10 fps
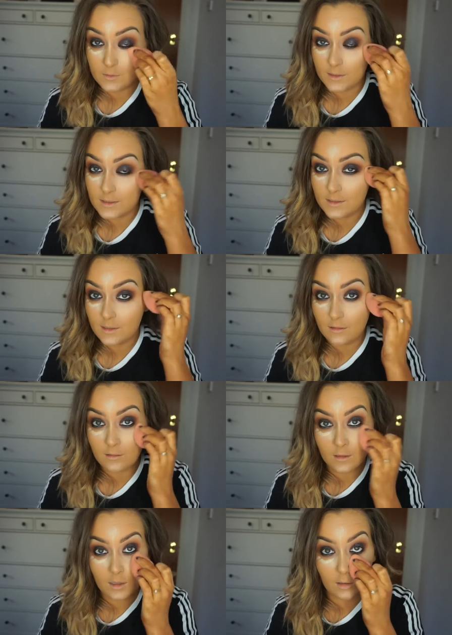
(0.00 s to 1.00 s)
It does
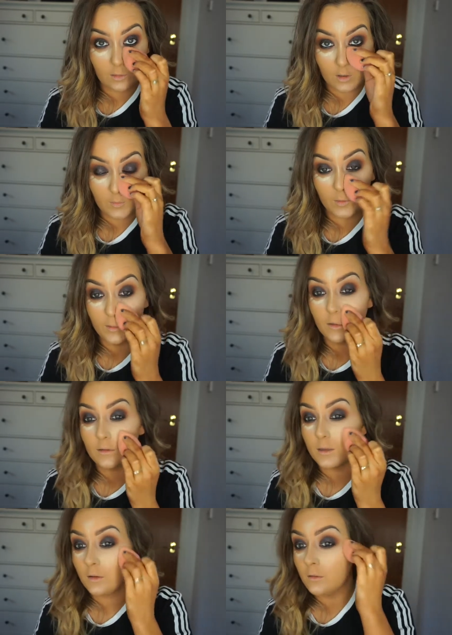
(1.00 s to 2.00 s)
thin a lot of
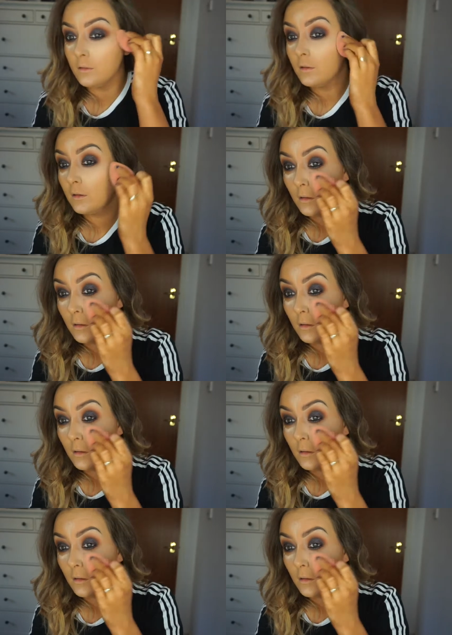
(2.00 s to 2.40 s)
product down,